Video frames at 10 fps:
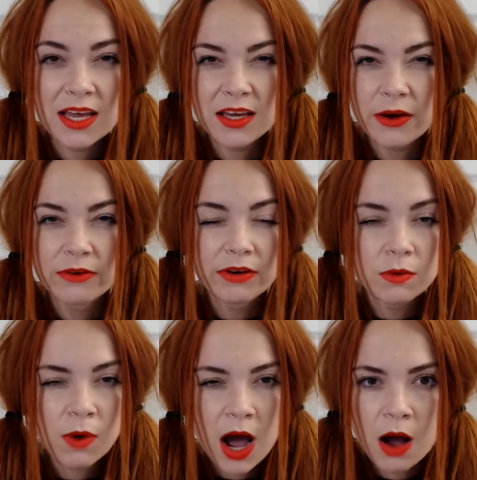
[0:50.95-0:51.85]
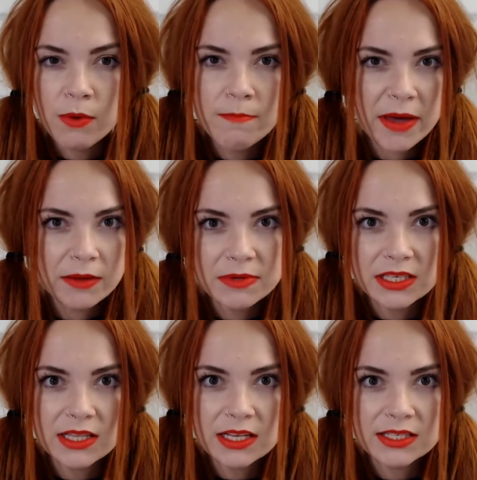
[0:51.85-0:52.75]
going really well when baby's in
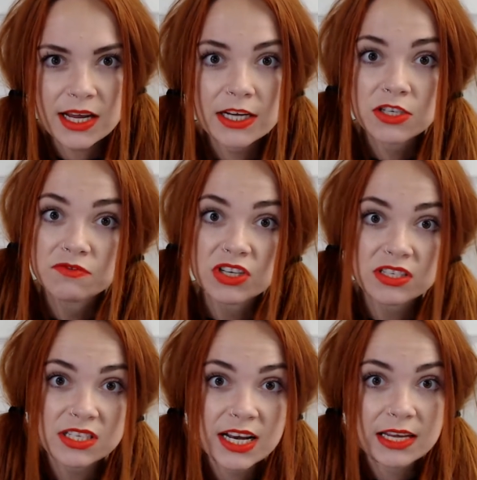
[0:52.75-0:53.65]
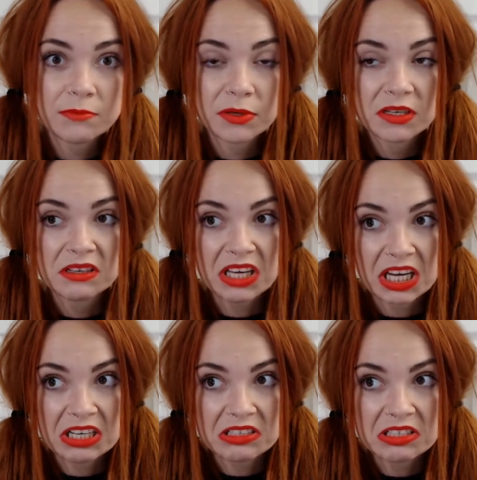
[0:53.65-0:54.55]
that stage of just sleep, eat,